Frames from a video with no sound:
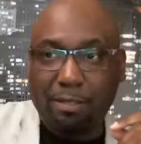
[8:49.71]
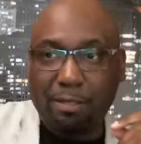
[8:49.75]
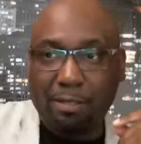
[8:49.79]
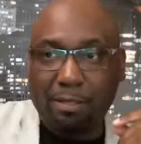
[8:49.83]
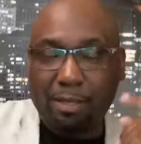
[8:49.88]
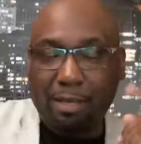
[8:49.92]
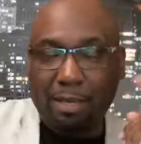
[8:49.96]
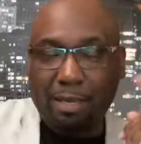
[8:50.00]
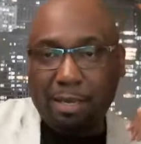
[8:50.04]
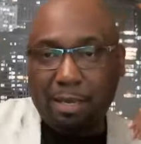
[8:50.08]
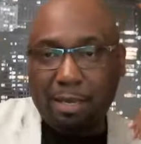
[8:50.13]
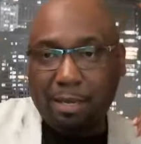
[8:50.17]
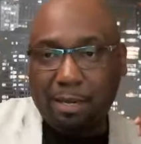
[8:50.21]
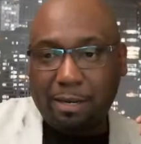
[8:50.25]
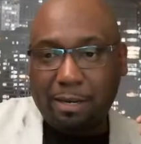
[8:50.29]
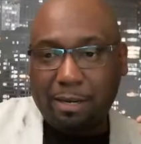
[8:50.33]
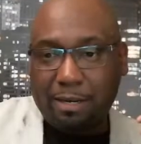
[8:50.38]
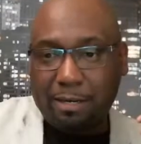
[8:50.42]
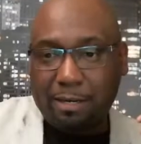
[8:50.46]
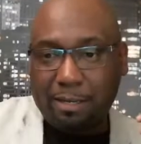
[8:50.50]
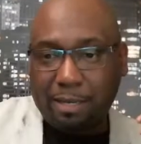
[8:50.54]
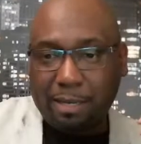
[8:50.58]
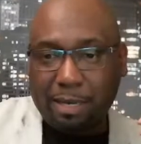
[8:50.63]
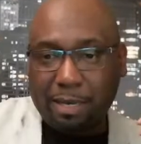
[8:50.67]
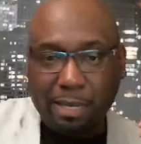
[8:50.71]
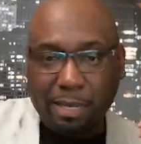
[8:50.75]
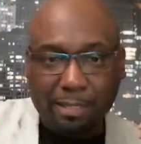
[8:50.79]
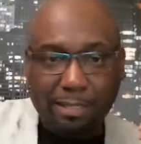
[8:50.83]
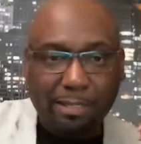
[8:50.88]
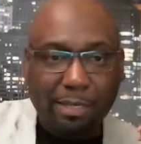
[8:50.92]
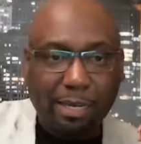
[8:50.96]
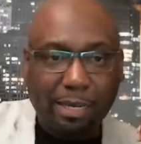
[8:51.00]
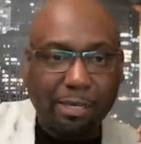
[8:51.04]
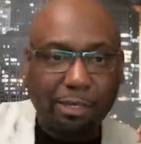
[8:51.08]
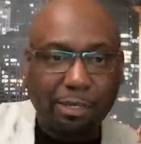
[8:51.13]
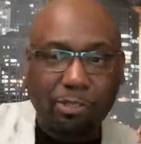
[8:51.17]
The health
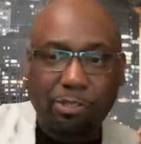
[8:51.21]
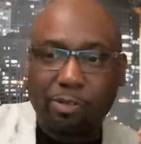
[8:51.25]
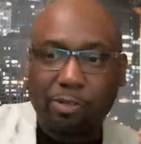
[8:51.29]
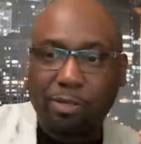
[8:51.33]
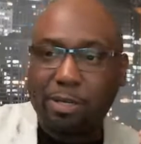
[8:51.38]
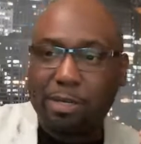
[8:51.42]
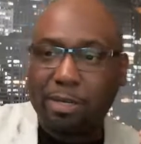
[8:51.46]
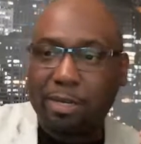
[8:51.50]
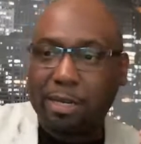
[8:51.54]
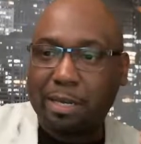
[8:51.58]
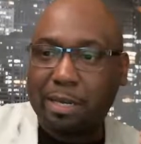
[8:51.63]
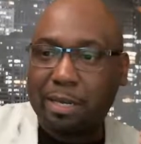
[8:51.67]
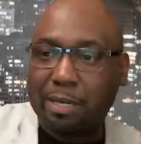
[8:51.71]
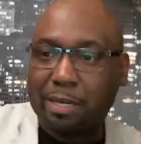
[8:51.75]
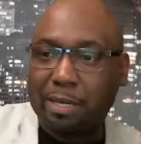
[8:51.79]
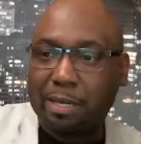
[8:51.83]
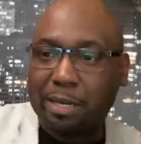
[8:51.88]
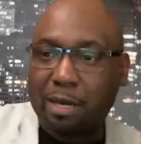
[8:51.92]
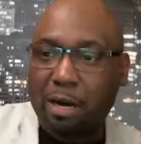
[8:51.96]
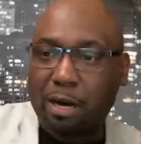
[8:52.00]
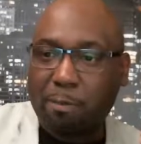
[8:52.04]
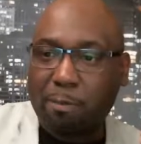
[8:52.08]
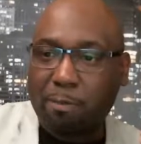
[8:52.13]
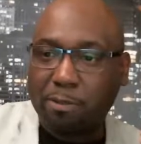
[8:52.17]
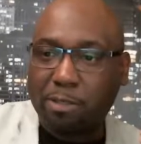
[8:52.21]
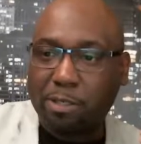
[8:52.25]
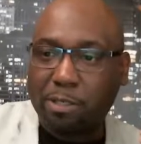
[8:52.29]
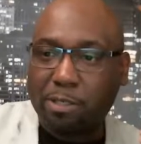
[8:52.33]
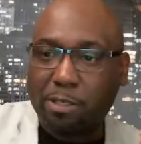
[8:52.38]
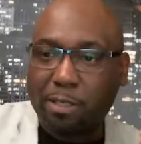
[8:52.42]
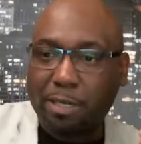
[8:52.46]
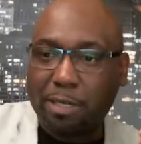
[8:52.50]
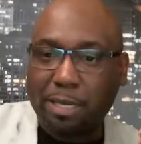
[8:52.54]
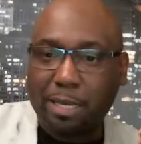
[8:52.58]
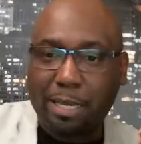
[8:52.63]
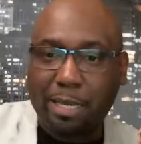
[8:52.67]
secretary, the
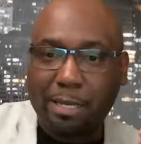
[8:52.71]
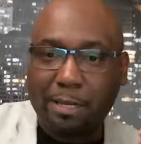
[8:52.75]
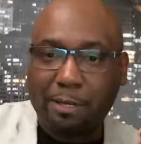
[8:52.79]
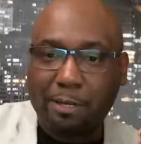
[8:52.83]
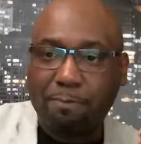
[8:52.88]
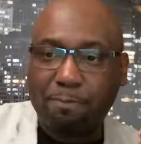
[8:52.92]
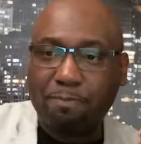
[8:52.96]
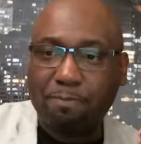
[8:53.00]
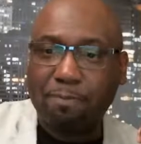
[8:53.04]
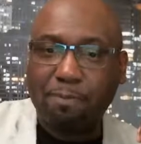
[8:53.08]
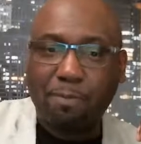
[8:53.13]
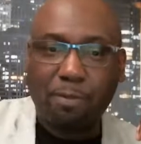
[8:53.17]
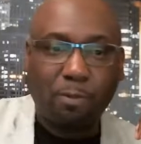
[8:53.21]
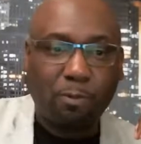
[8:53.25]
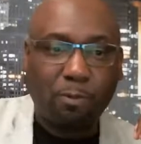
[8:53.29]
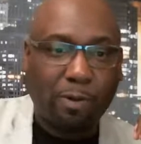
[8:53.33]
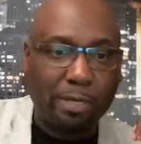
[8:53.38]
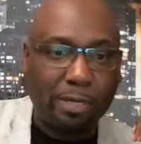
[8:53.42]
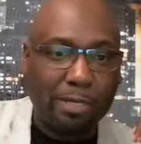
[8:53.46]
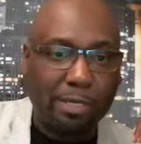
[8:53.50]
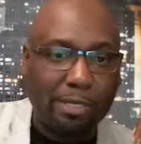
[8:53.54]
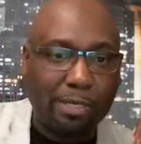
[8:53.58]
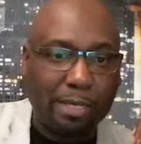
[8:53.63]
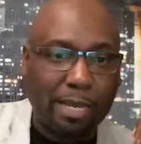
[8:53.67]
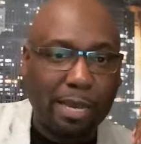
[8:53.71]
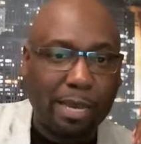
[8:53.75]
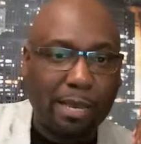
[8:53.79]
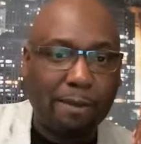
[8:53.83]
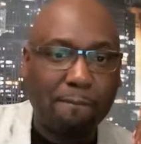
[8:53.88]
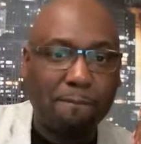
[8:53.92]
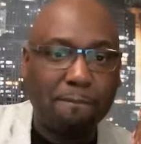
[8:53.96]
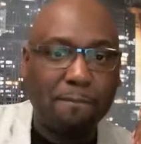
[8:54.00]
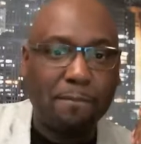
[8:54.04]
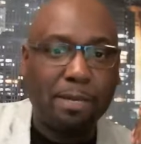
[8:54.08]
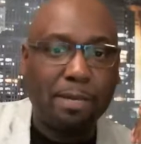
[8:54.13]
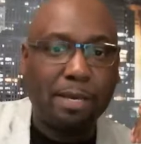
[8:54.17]
opposition leader, what he's saying?
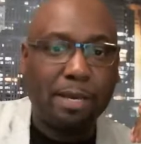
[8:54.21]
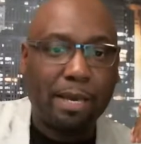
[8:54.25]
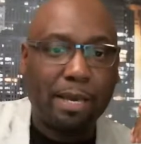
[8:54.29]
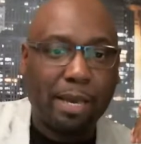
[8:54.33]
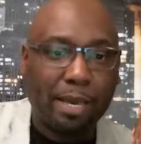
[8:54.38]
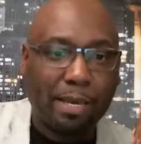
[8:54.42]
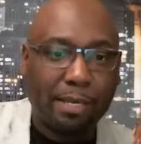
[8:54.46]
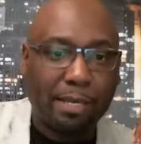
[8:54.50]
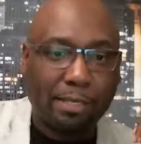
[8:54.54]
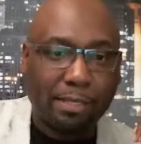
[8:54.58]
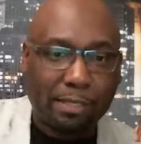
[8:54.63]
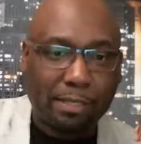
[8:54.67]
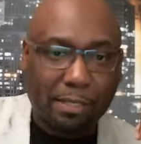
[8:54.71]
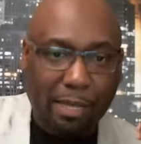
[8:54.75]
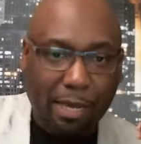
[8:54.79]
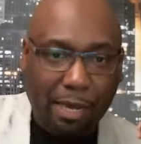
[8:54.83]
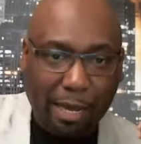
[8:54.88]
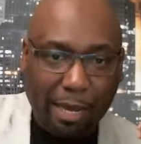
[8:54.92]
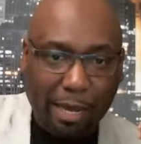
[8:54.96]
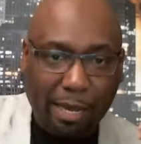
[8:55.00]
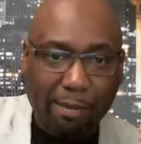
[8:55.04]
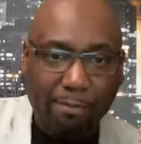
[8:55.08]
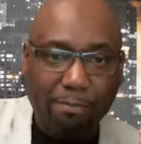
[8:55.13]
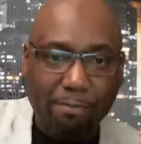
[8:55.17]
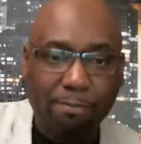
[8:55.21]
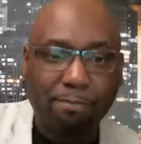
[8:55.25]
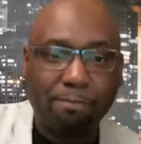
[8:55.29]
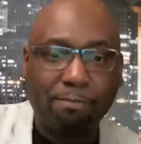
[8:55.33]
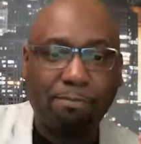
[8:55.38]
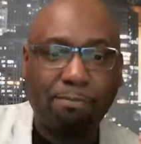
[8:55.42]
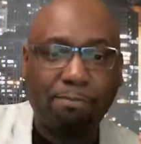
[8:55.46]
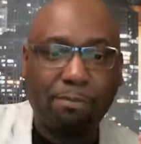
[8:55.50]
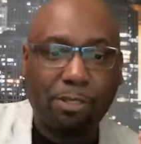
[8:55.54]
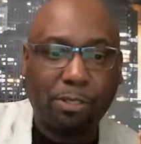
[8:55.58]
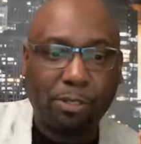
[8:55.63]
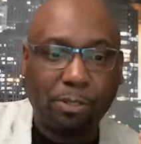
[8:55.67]
It's time
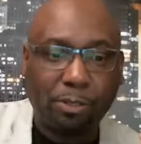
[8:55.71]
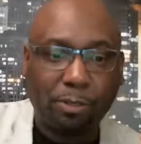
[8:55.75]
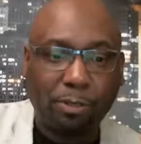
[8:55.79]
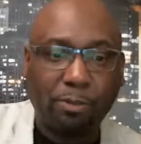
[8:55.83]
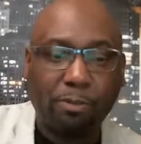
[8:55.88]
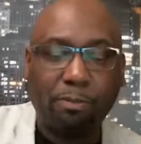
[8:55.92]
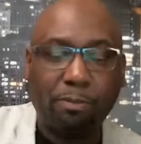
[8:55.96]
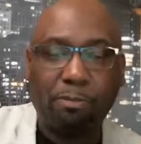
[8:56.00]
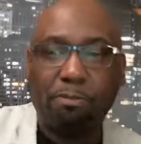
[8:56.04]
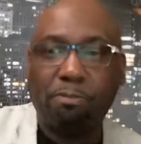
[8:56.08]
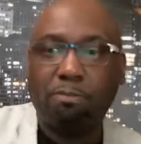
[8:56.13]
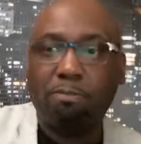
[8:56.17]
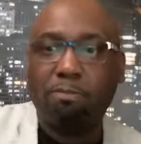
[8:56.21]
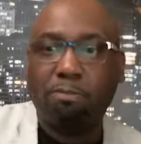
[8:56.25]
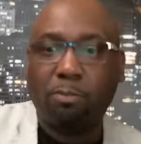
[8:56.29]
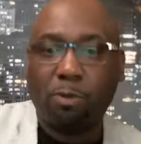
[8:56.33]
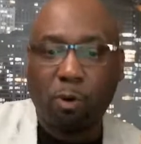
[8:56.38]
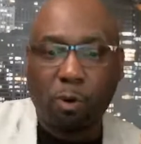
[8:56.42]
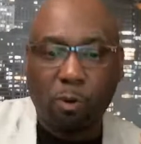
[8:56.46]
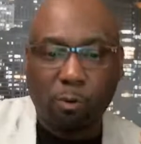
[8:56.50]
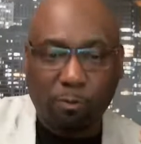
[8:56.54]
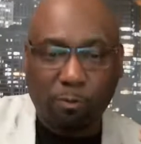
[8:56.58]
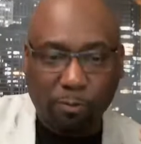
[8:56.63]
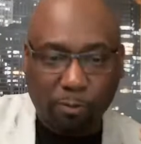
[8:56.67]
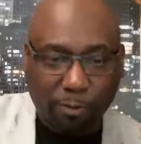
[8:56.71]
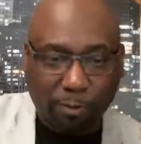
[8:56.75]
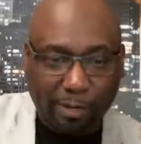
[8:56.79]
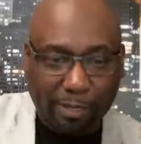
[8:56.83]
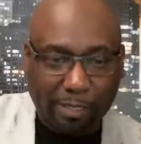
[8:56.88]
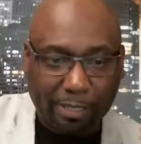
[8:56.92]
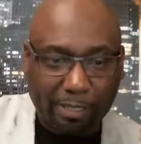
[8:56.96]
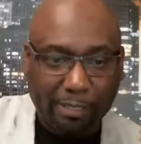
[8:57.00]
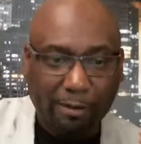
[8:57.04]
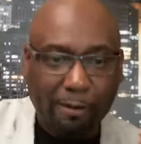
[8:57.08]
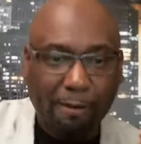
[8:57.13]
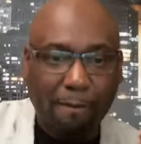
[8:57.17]
to go for
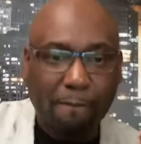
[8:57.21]
it.